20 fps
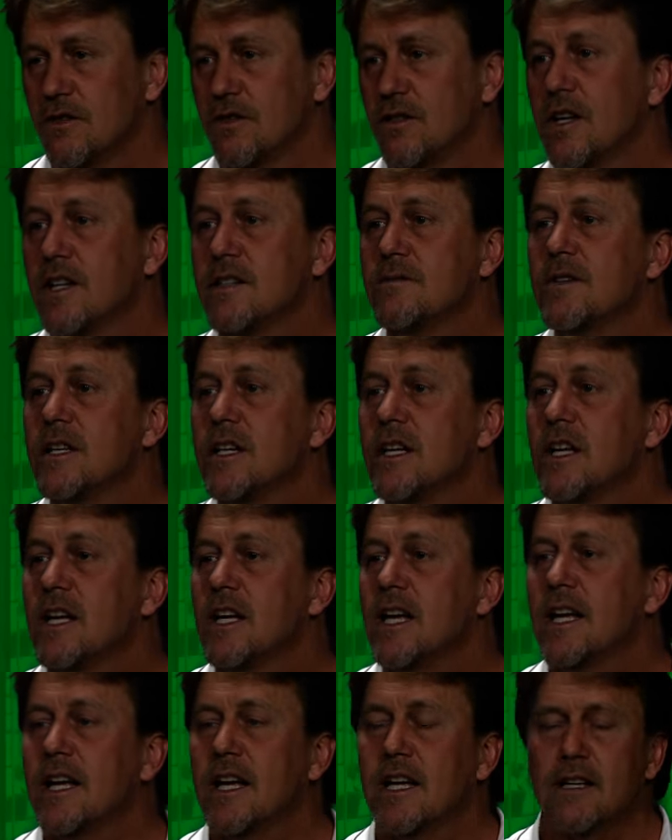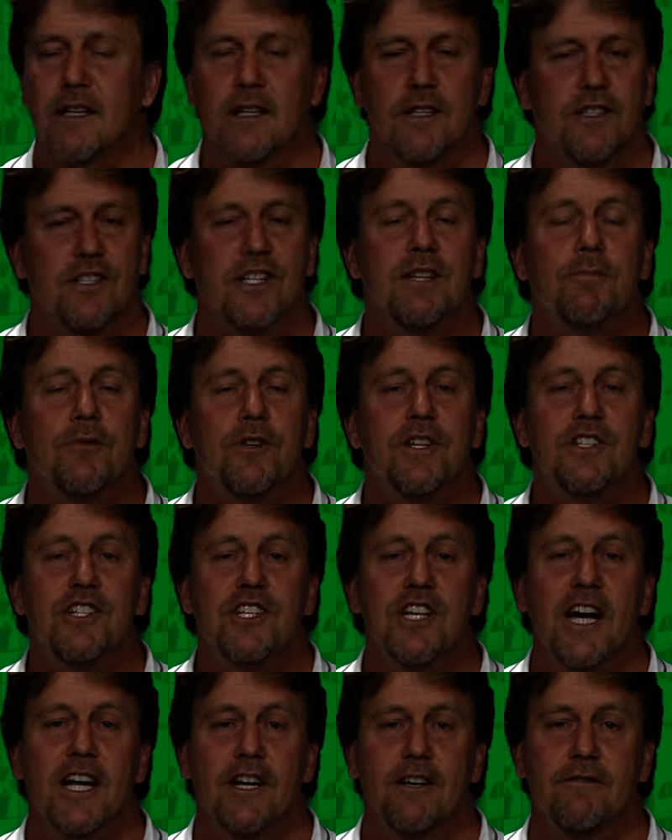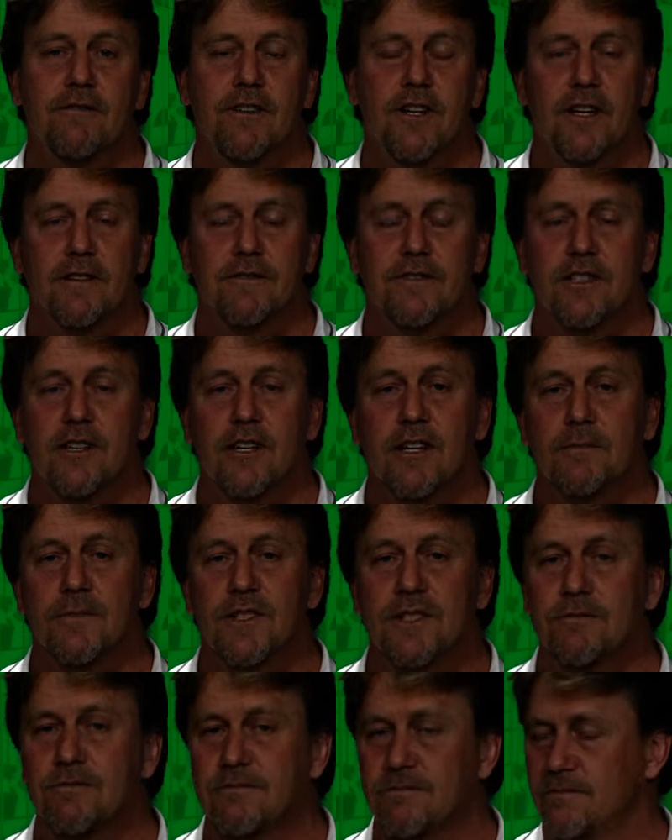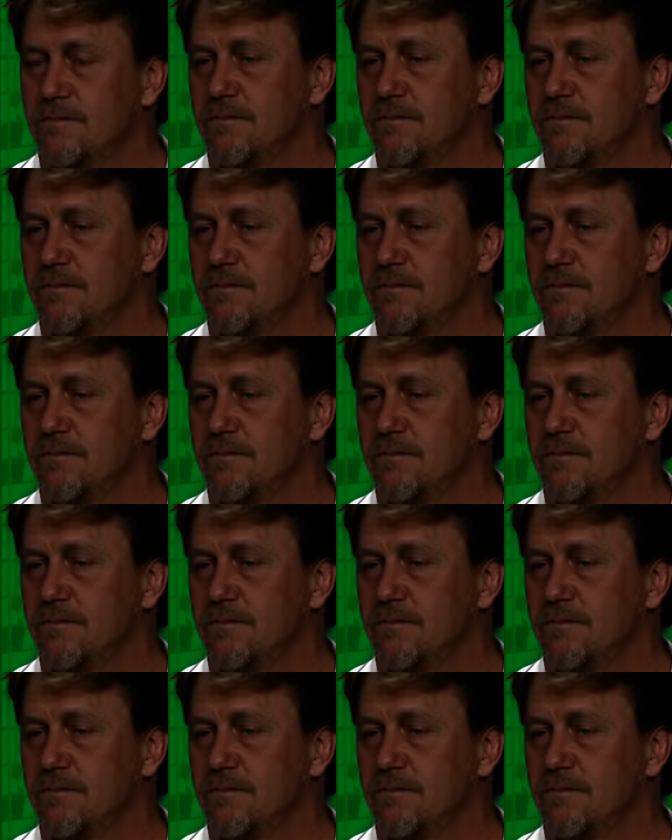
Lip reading: All right? It depreciated 5 times.